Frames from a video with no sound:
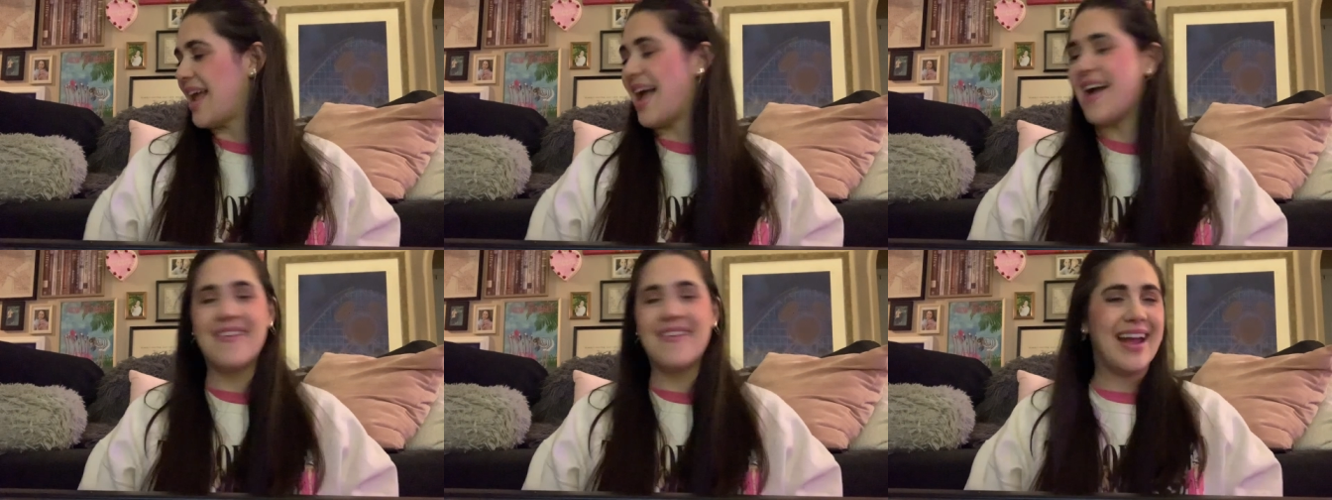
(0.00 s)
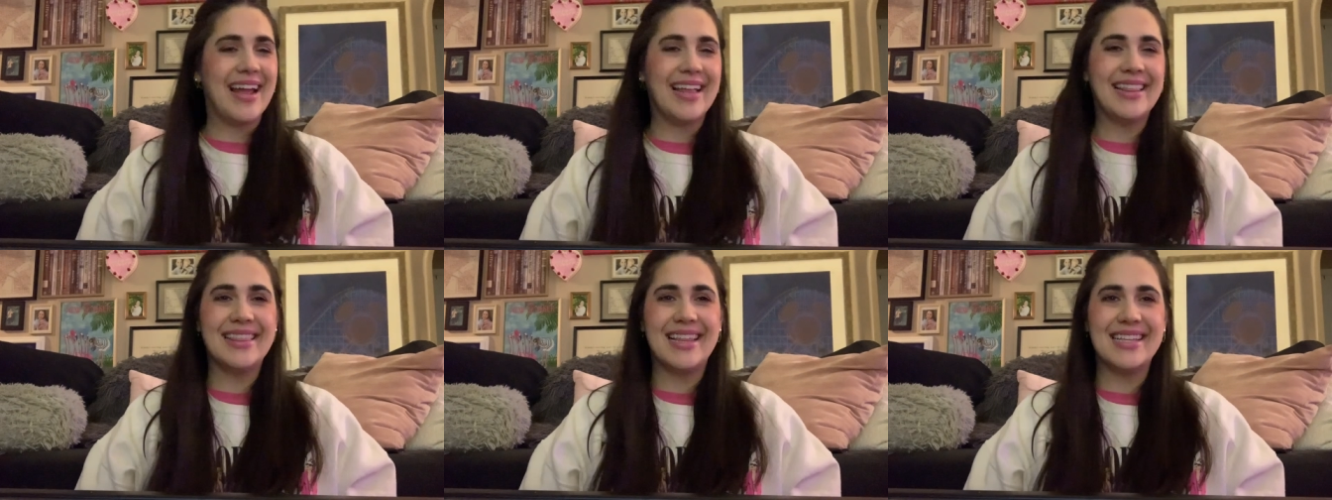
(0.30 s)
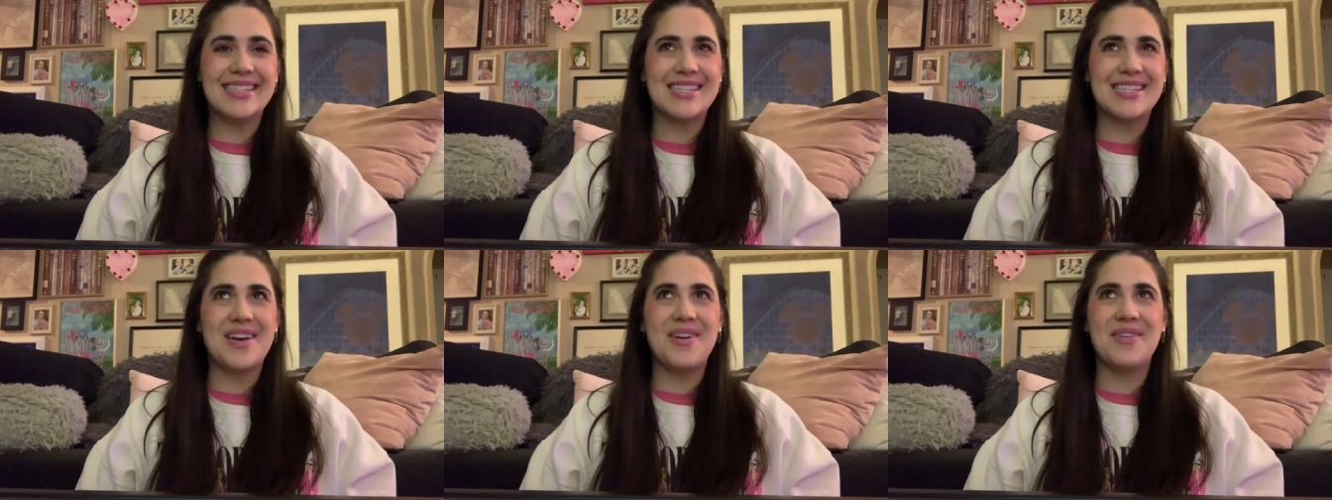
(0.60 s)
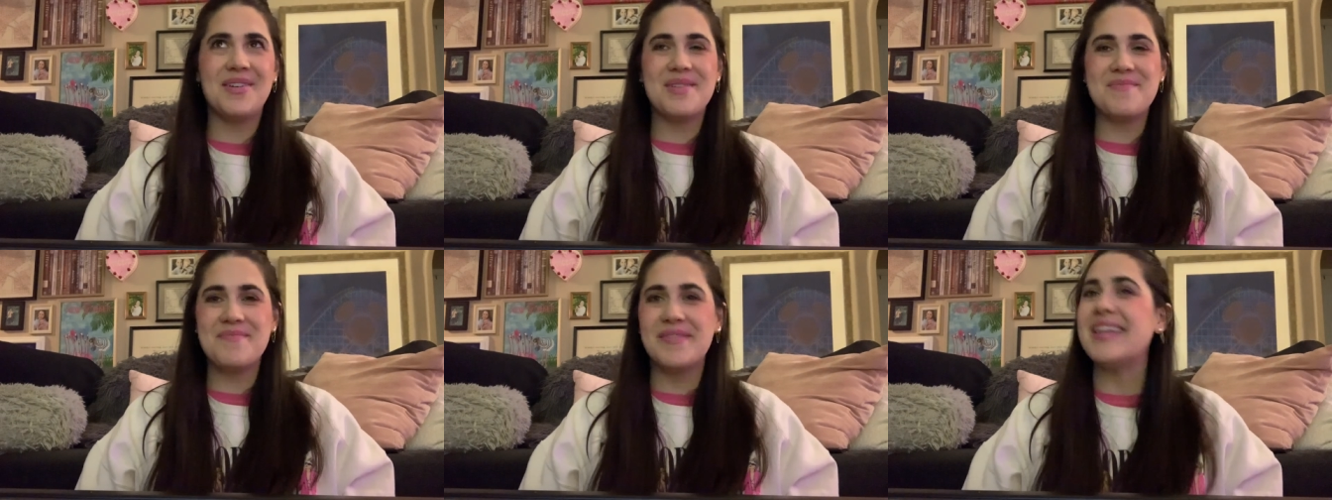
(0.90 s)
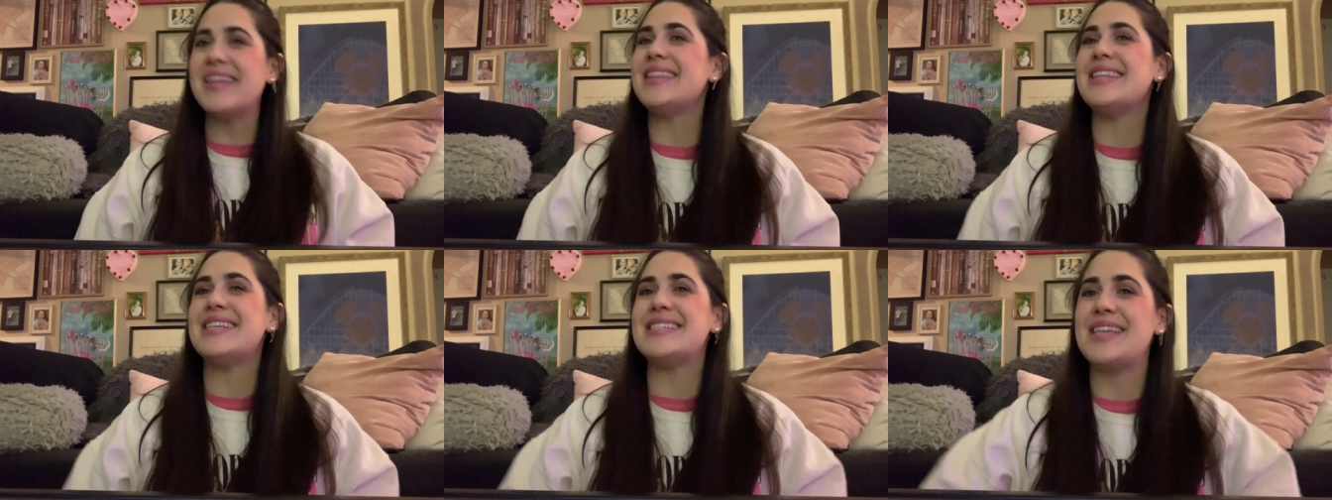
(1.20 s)
All right, let's go
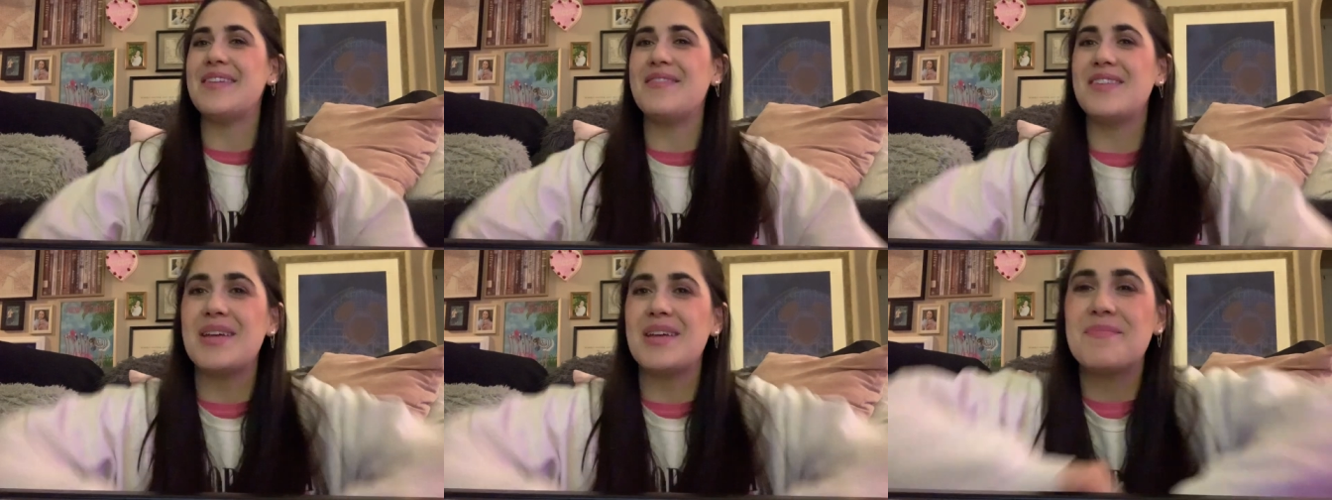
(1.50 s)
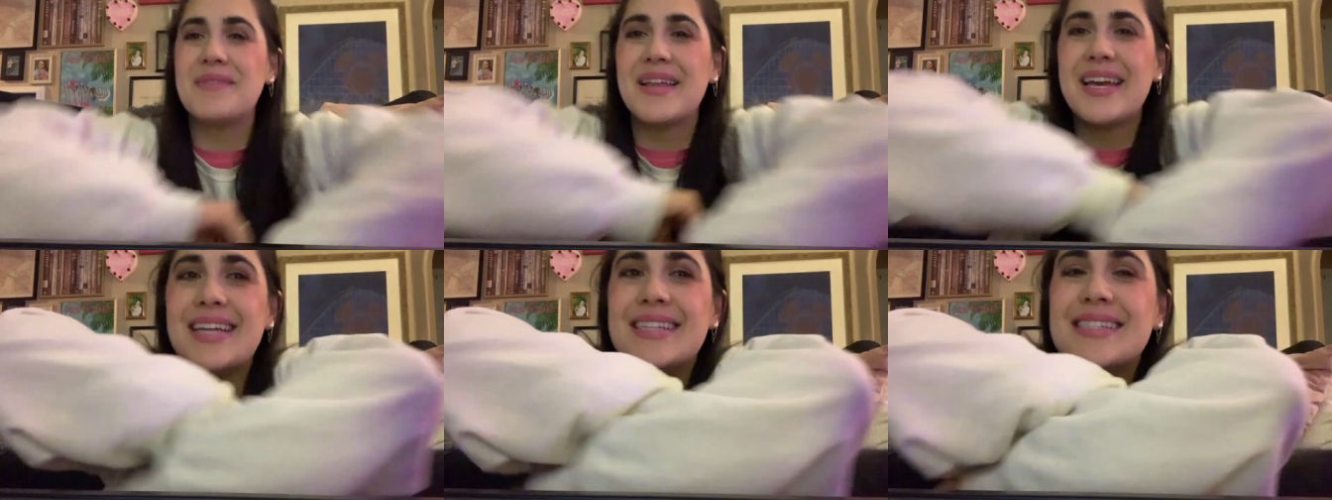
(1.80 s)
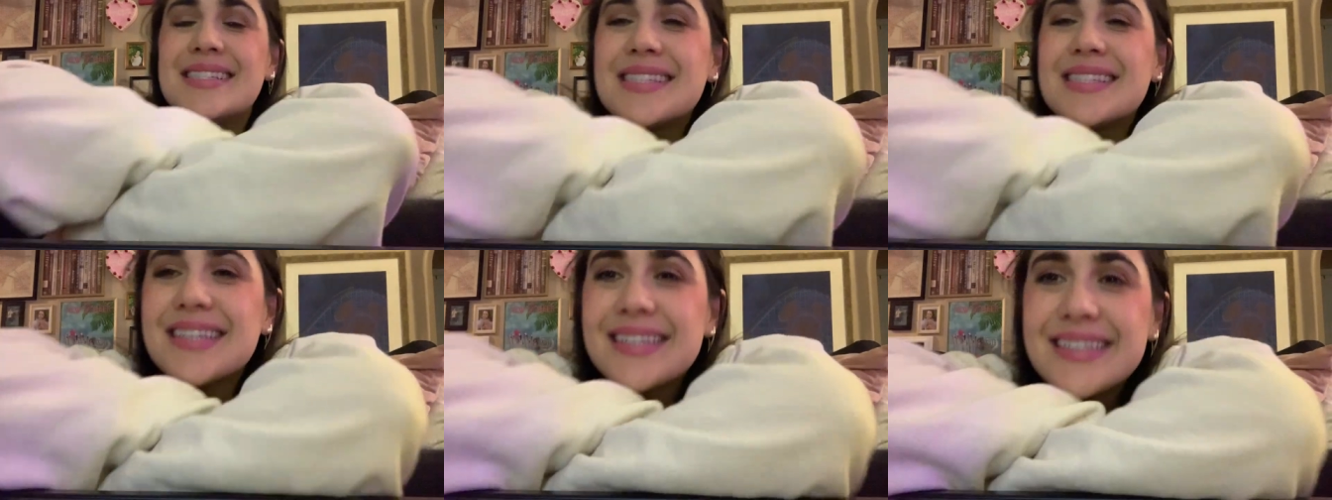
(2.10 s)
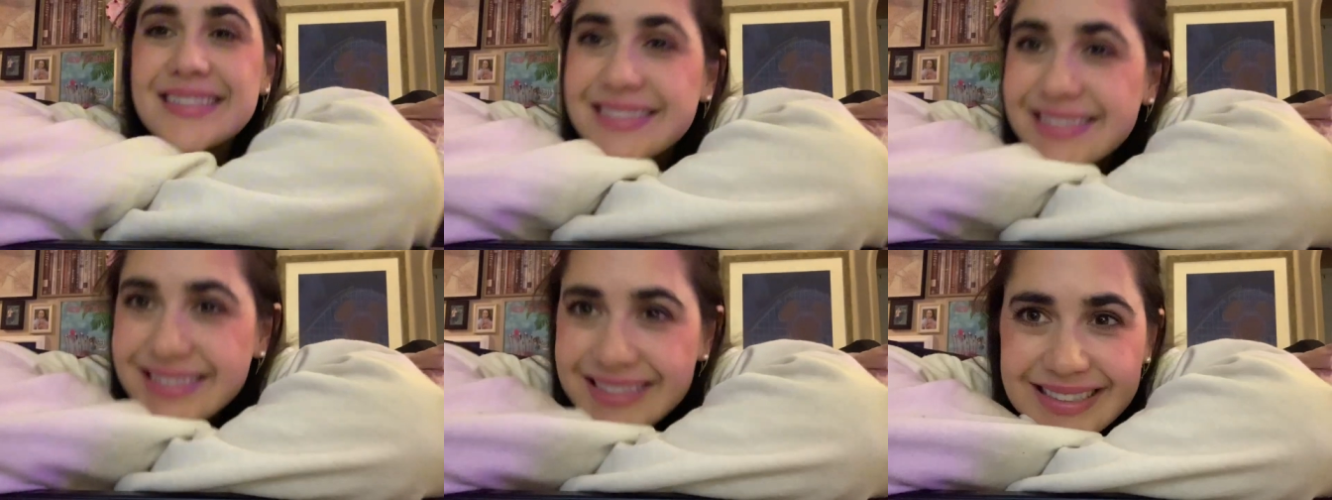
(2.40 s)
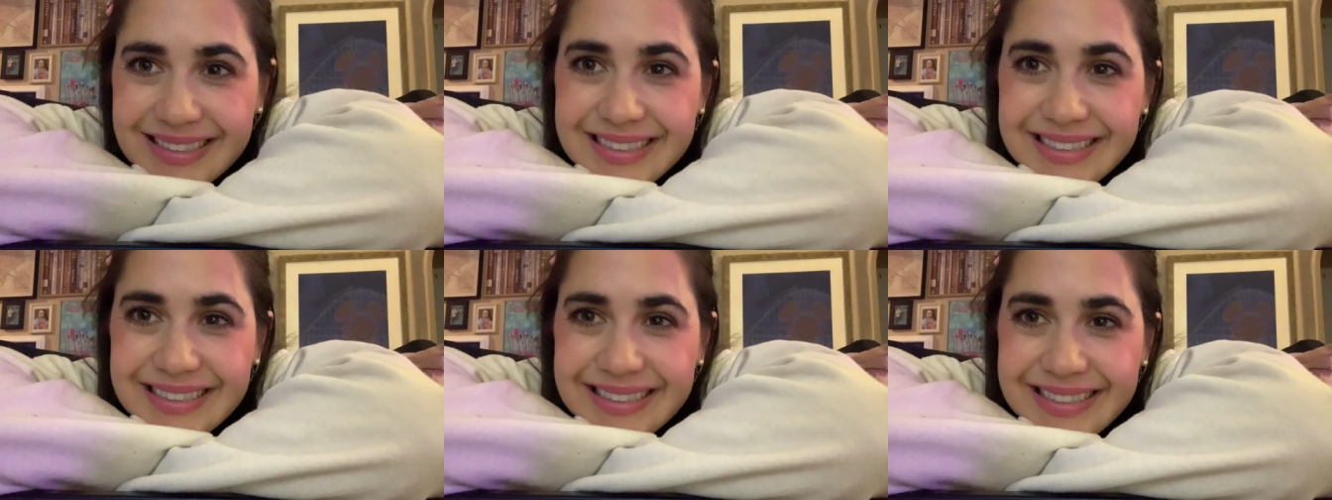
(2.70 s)
complete these evening plans.
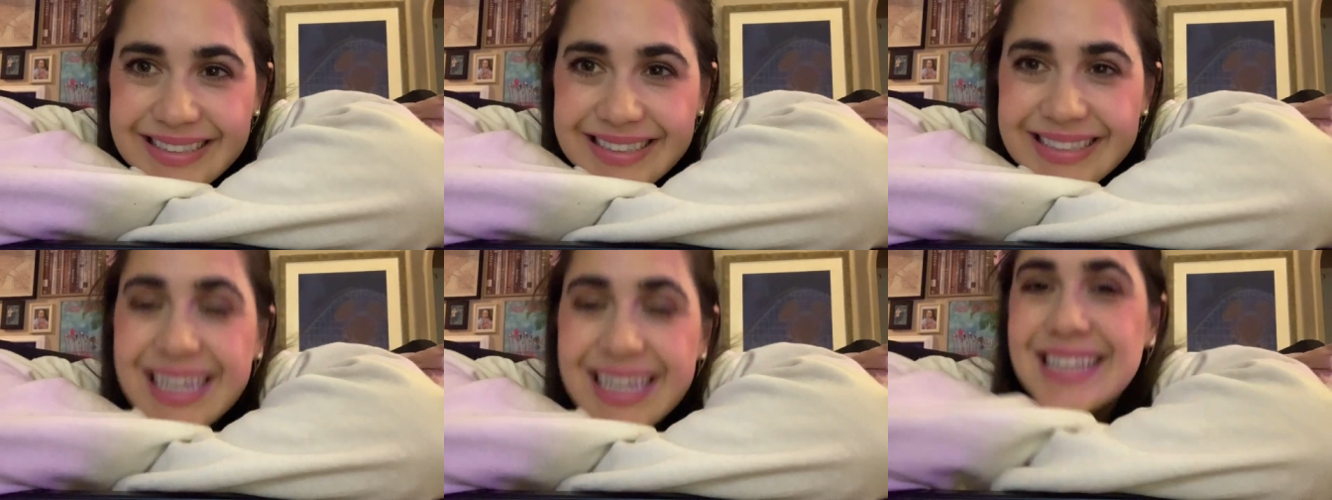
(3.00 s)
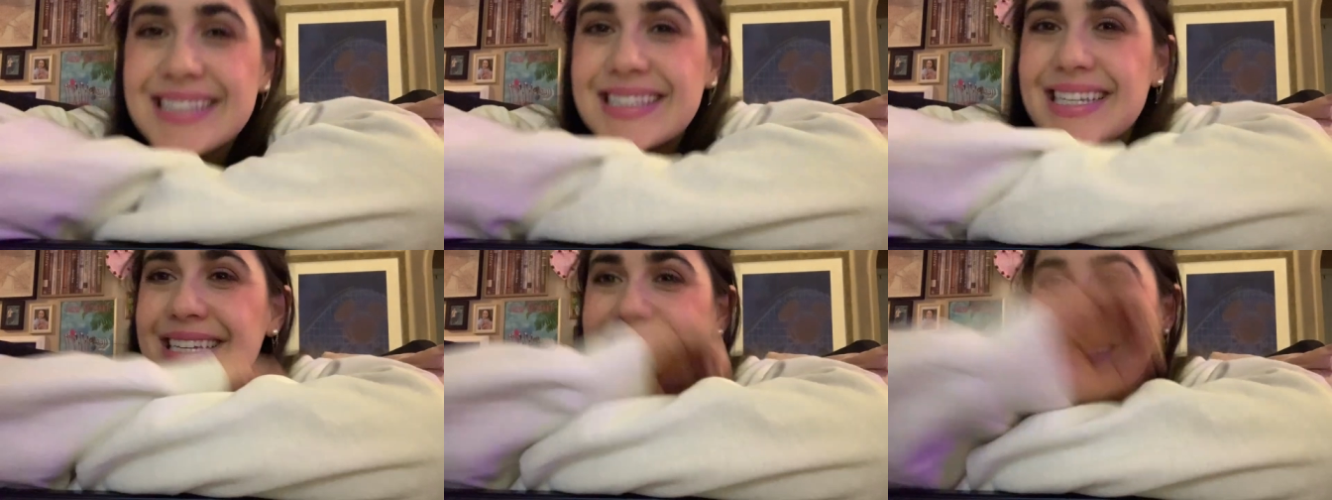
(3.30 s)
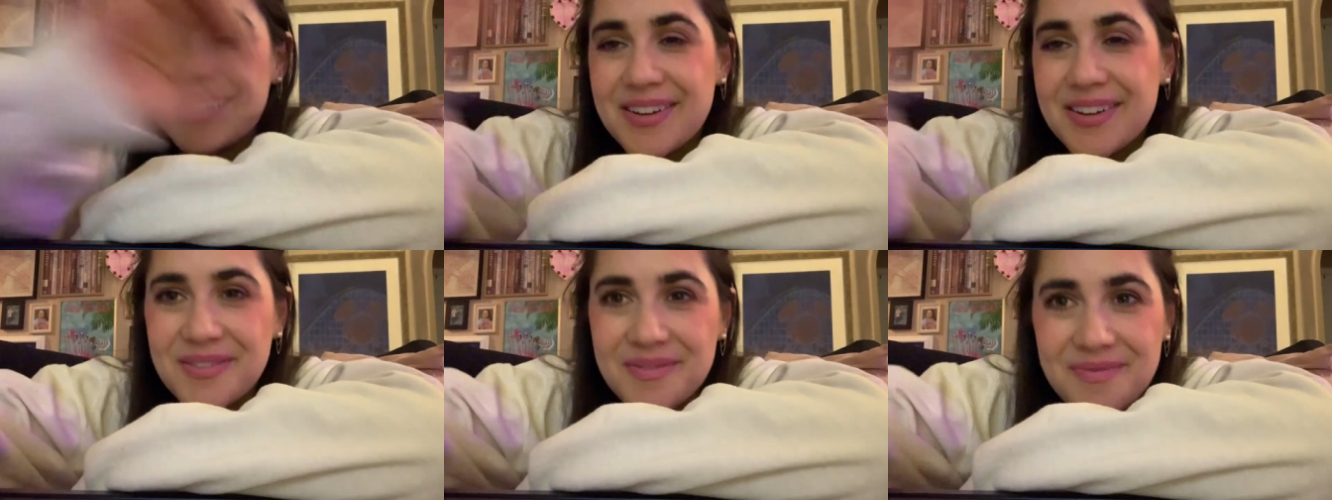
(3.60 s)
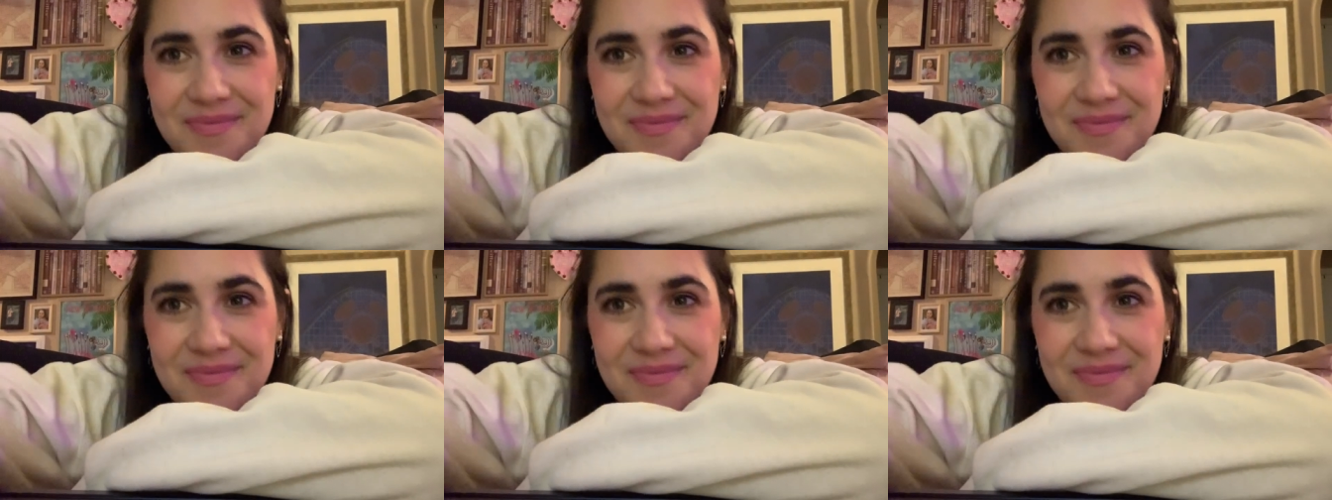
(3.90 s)
I'll see you soon.